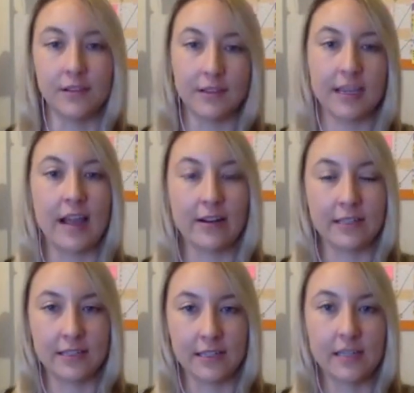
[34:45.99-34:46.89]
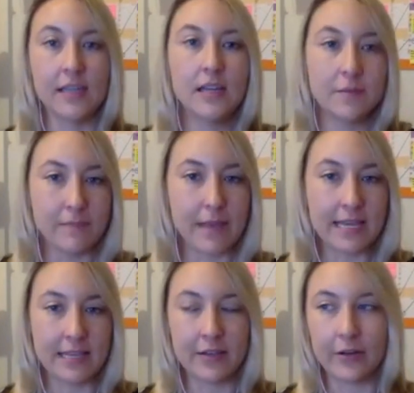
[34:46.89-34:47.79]
than the character
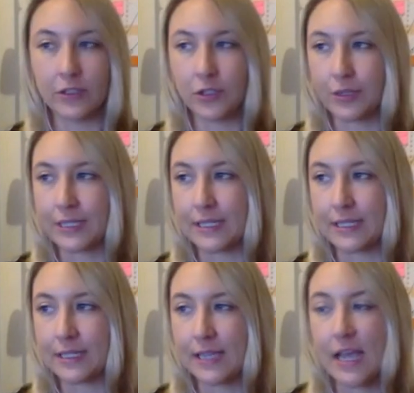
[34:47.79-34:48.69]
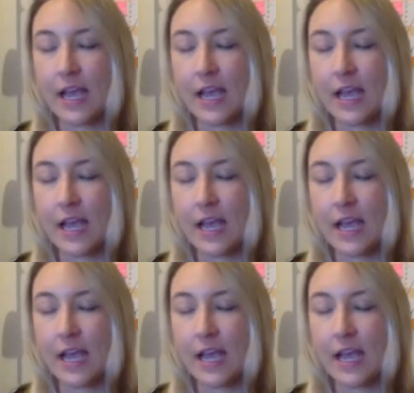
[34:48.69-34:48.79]
making their own choices.